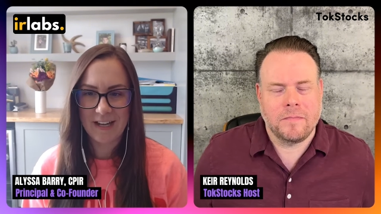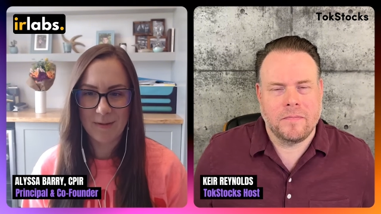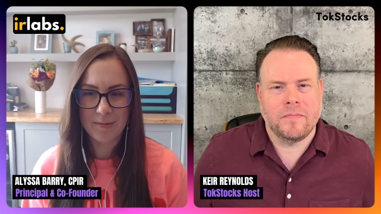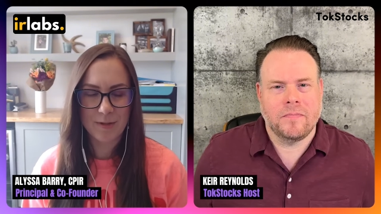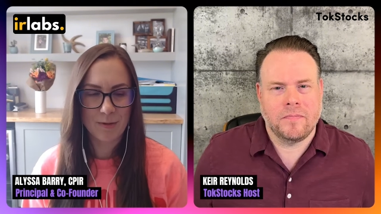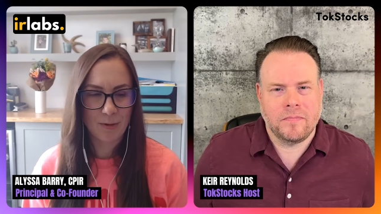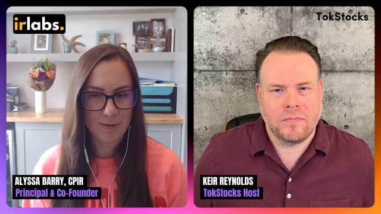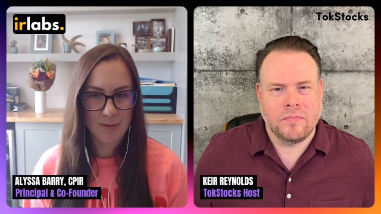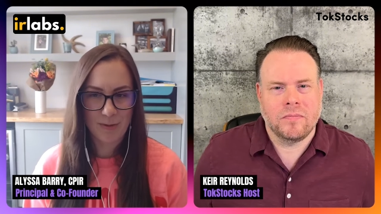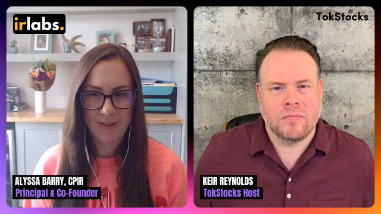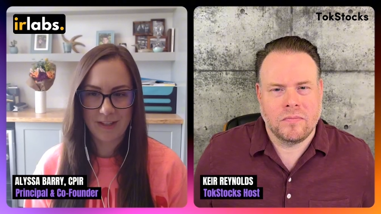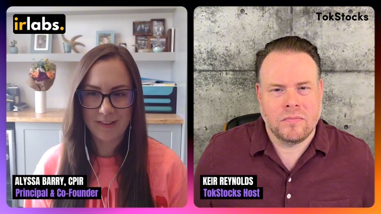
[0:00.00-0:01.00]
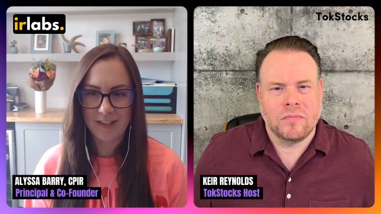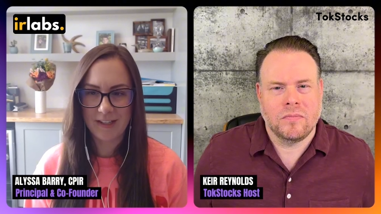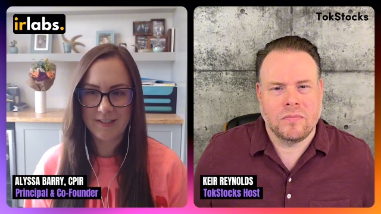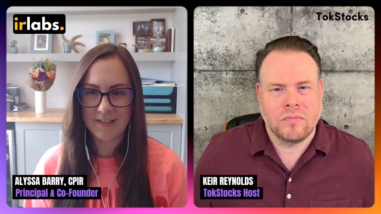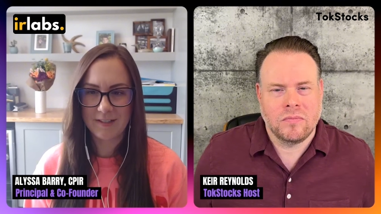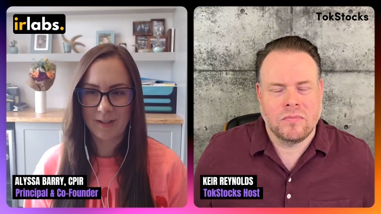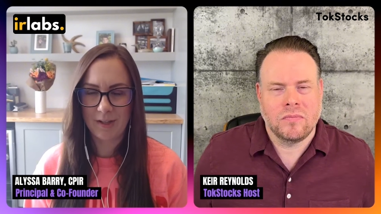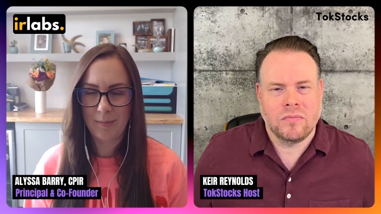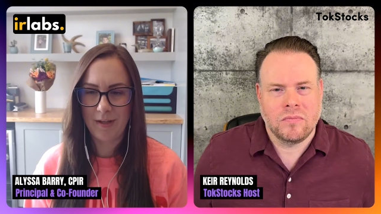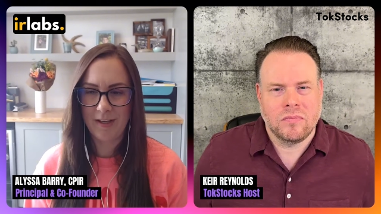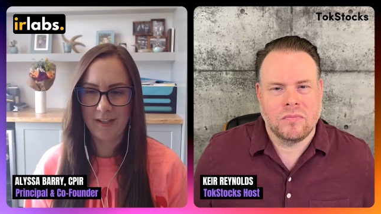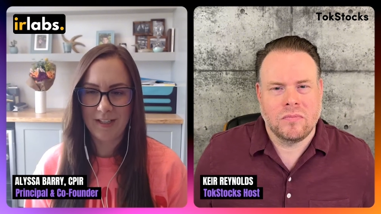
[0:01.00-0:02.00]
Speaker 1: Um, so those who think that it's going to
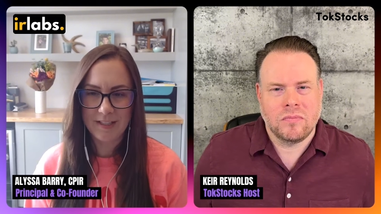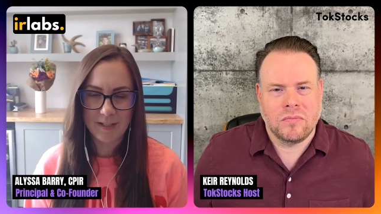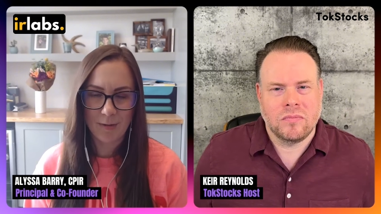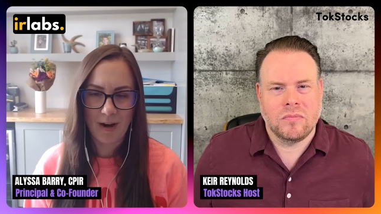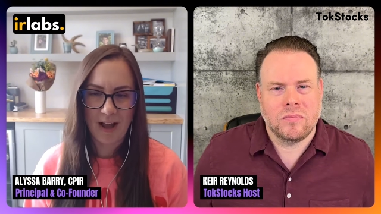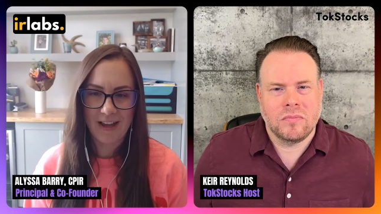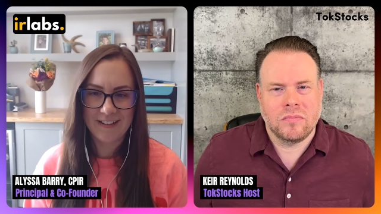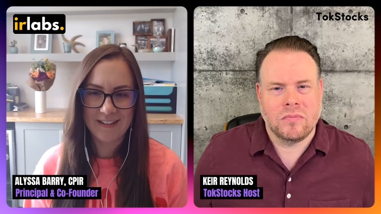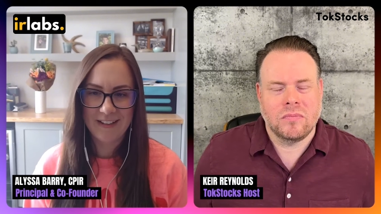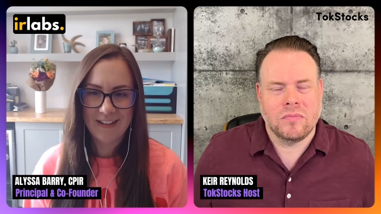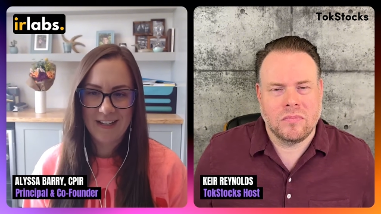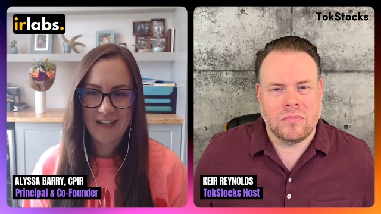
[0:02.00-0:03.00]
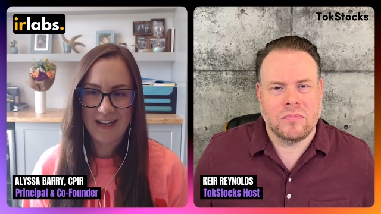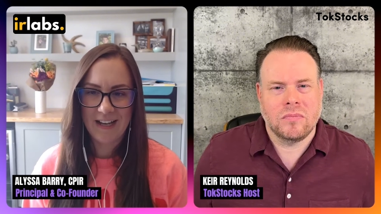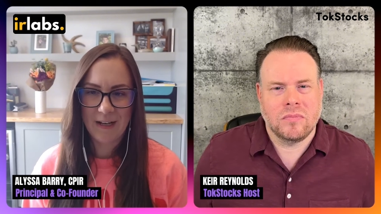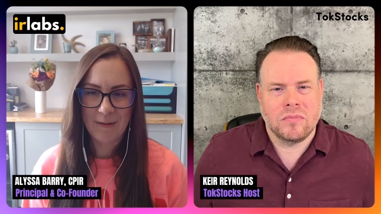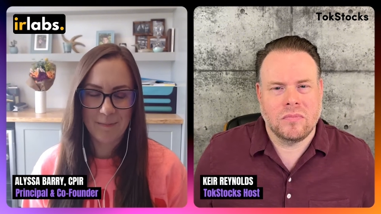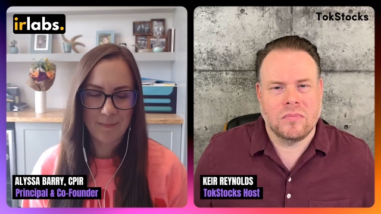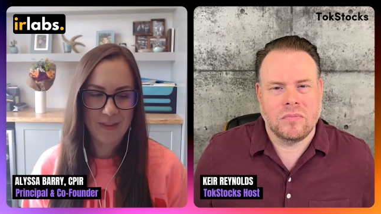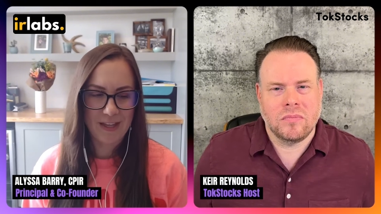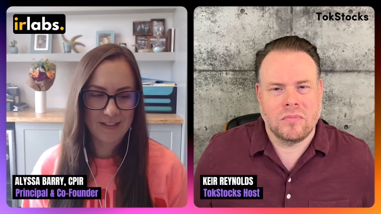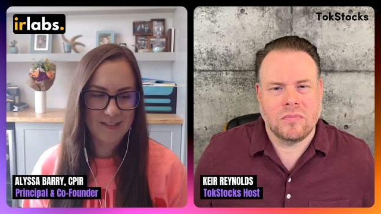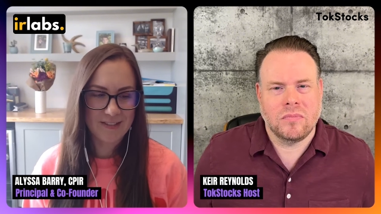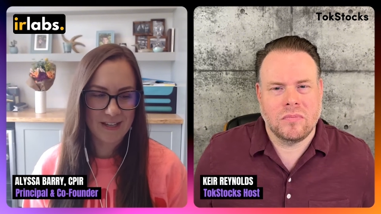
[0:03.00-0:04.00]
be an easy ride, um,
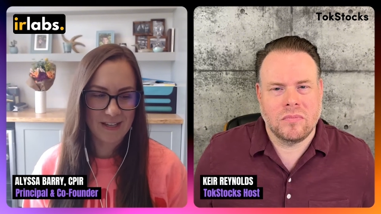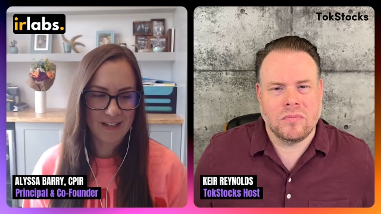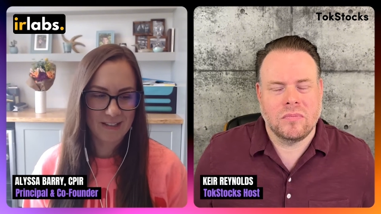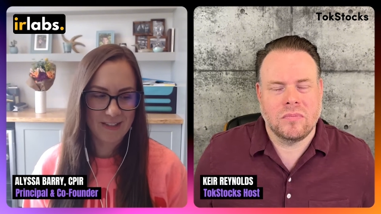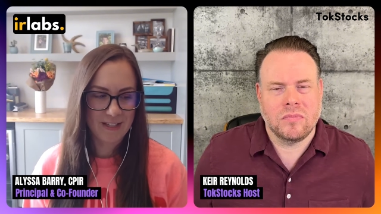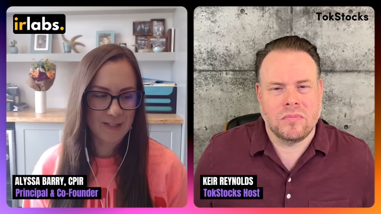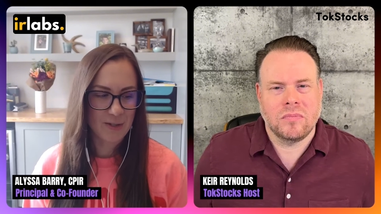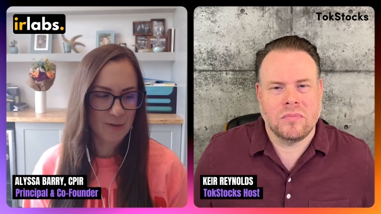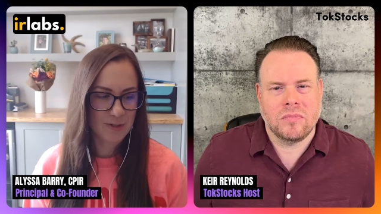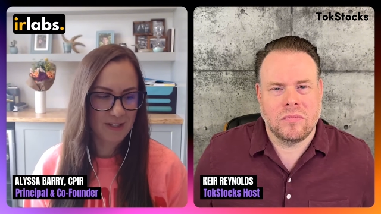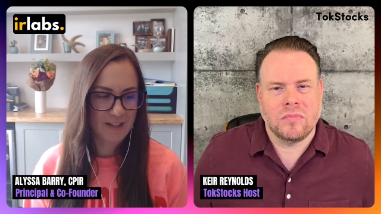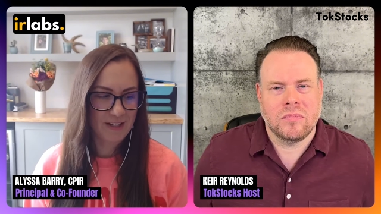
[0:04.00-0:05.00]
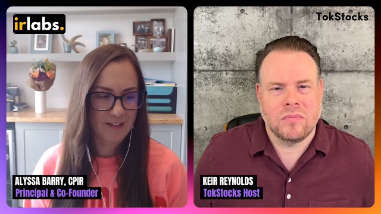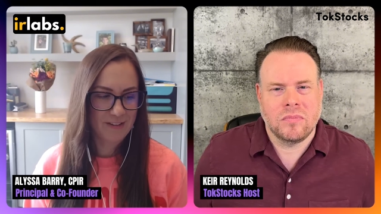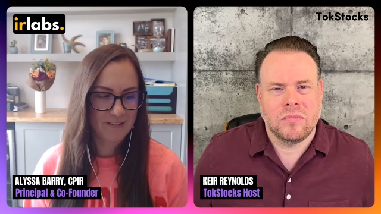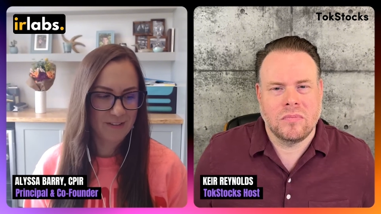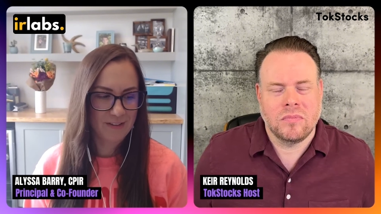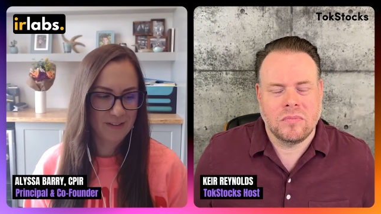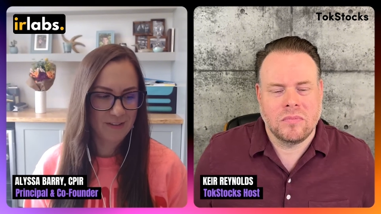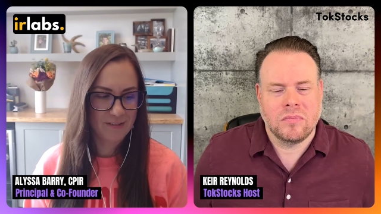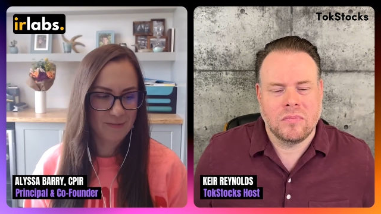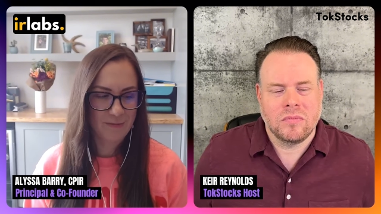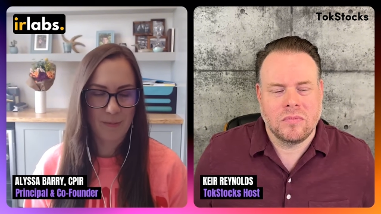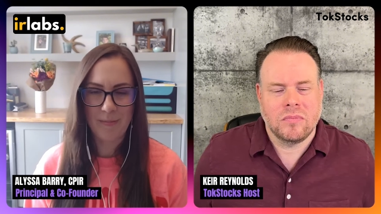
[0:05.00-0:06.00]
that's uh, that's usually a,
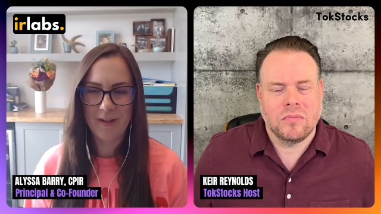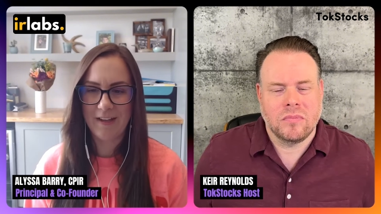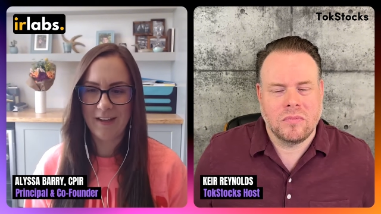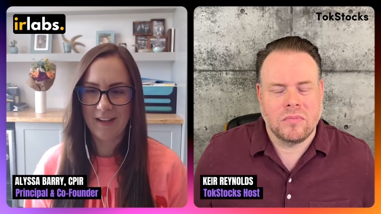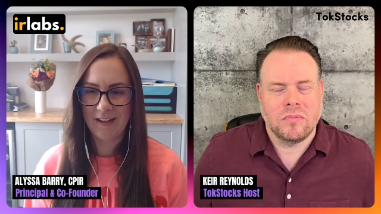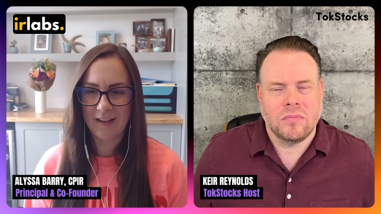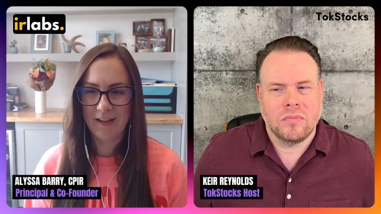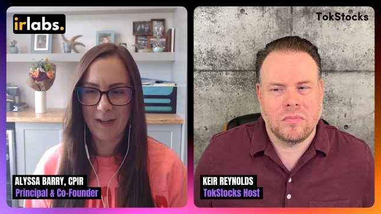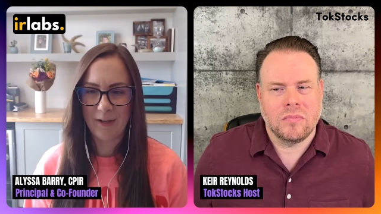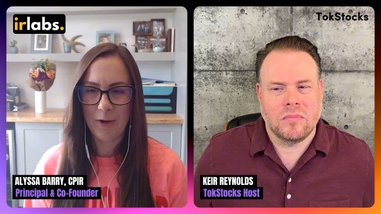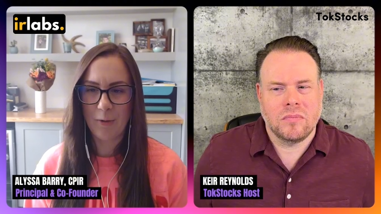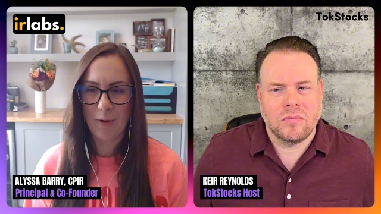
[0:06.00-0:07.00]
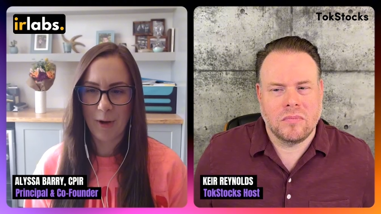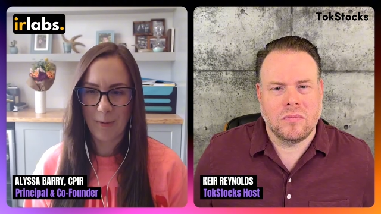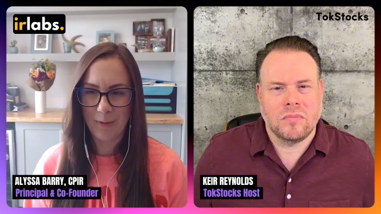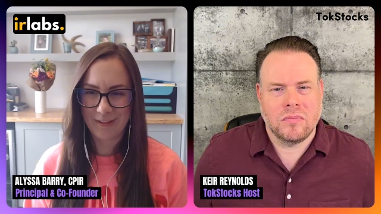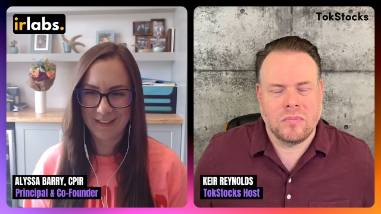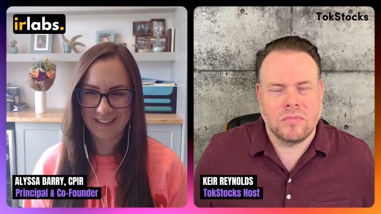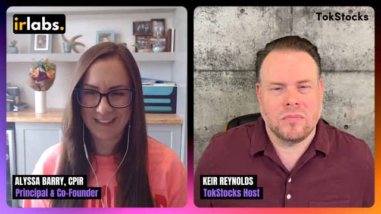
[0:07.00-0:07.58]
for me a, a no go.